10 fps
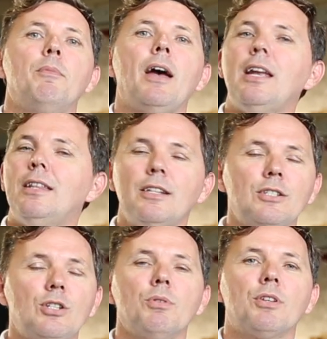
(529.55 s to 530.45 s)
anything to
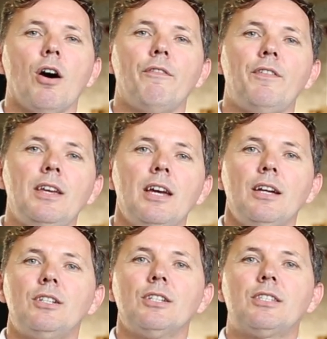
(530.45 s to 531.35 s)
do with coffee,
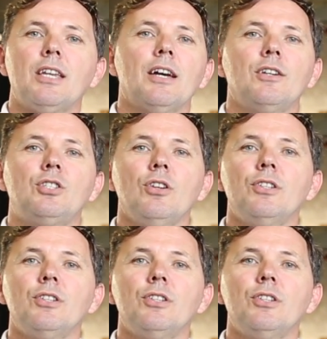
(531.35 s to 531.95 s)
just shoot